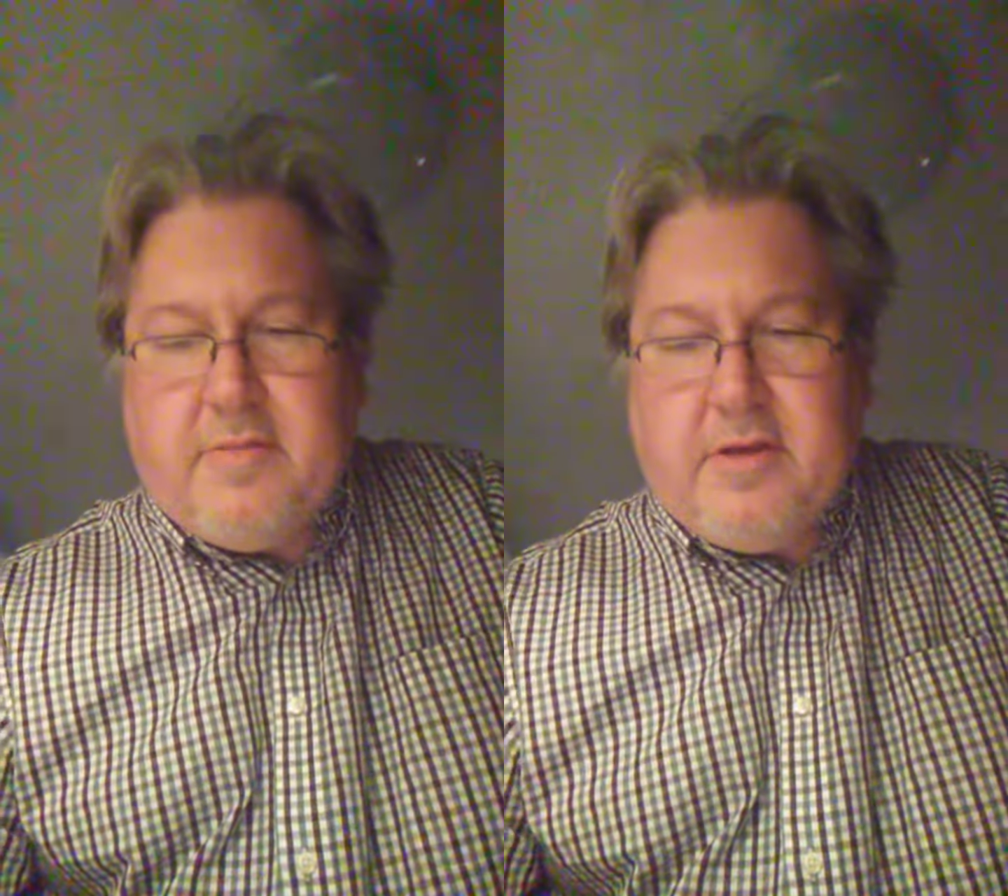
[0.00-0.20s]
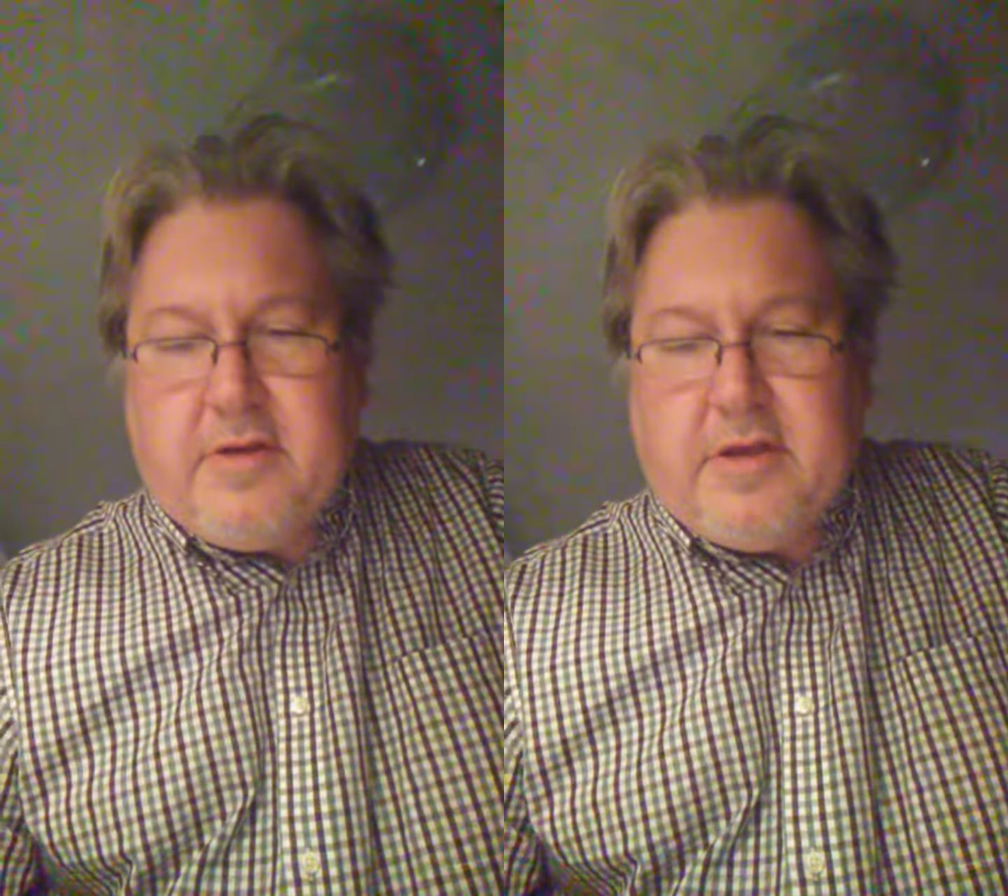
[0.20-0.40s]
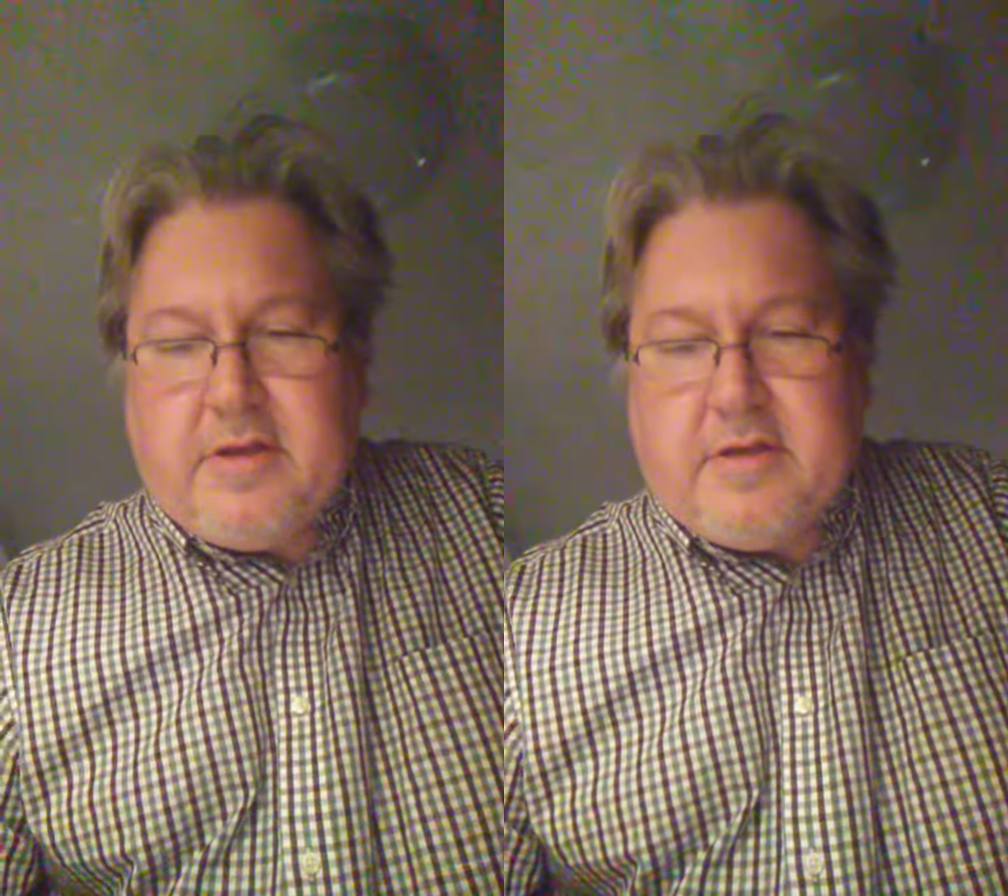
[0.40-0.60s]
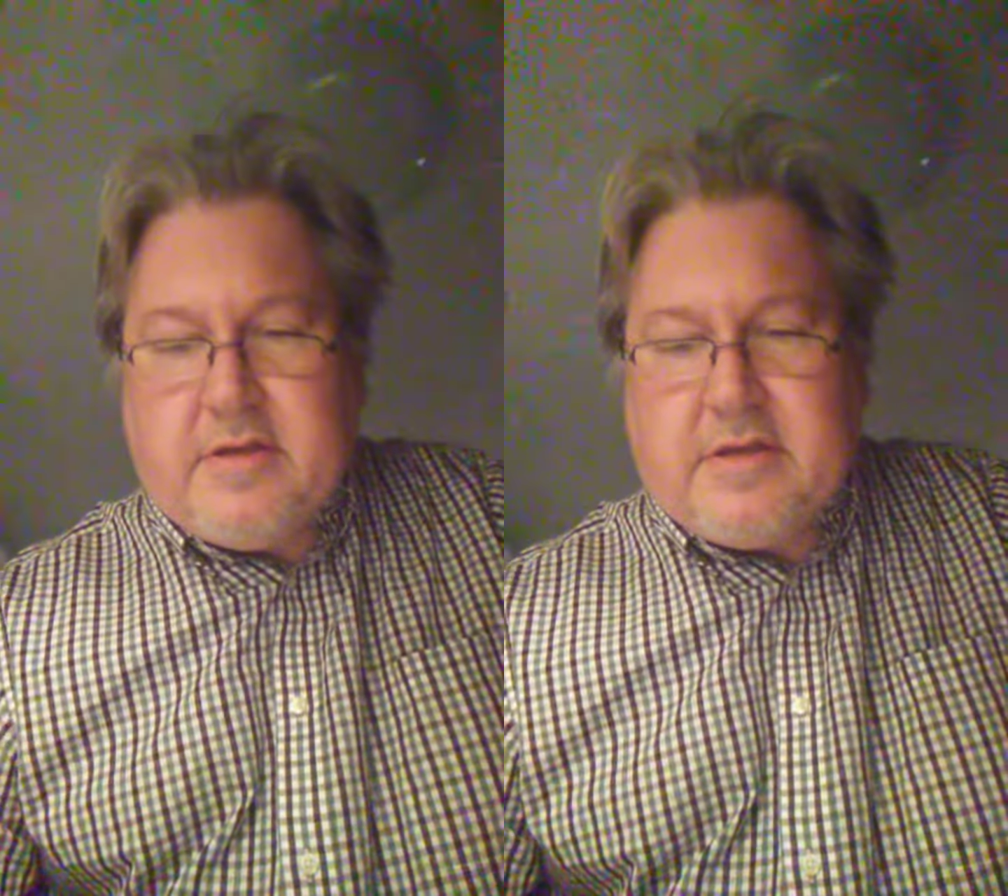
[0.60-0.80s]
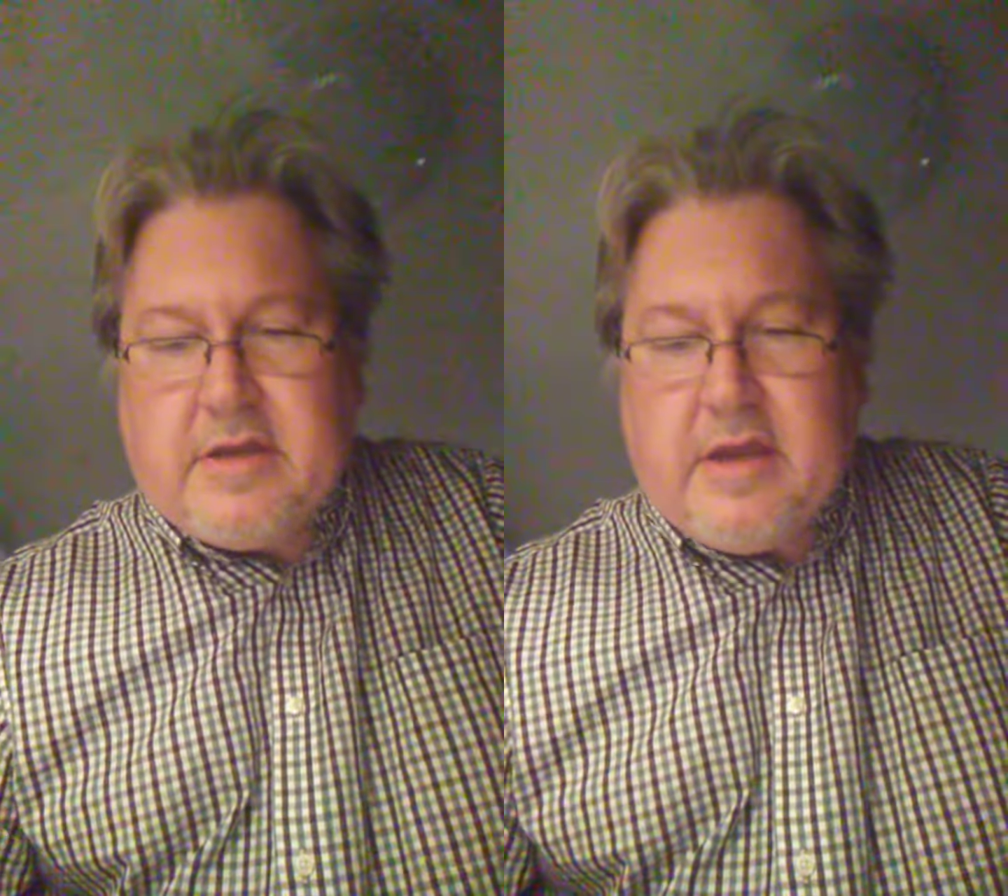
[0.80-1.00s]

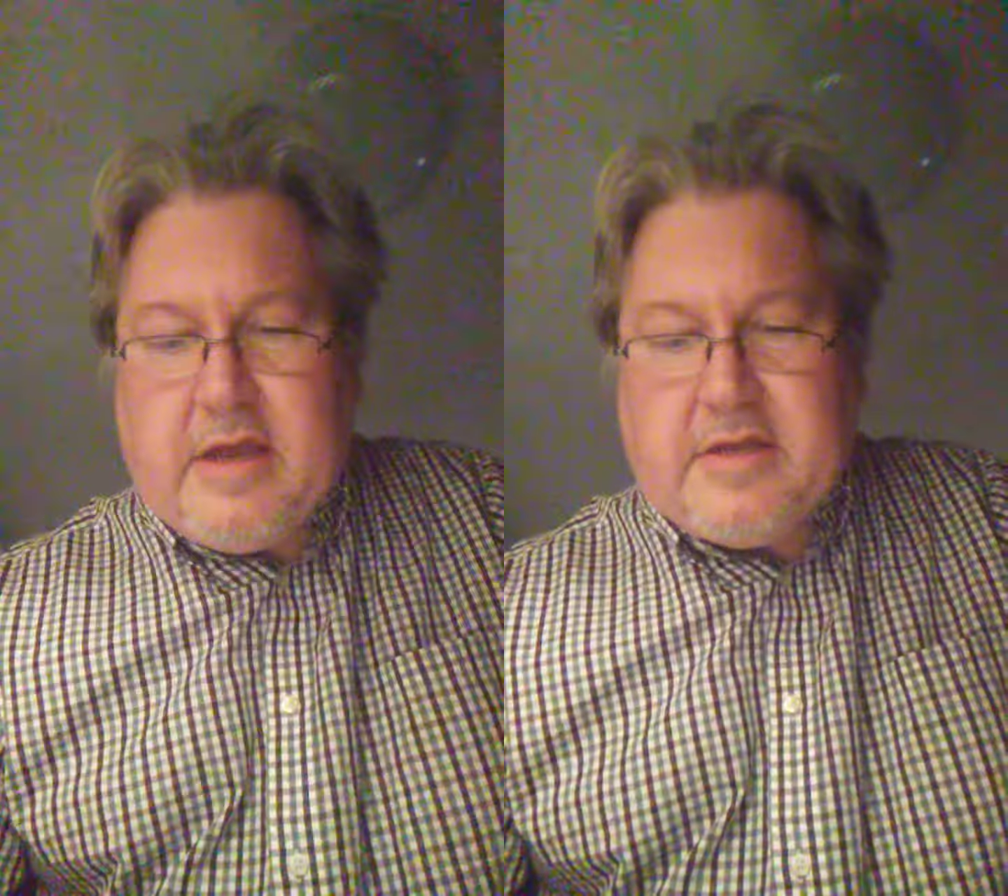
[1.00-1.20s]
millions,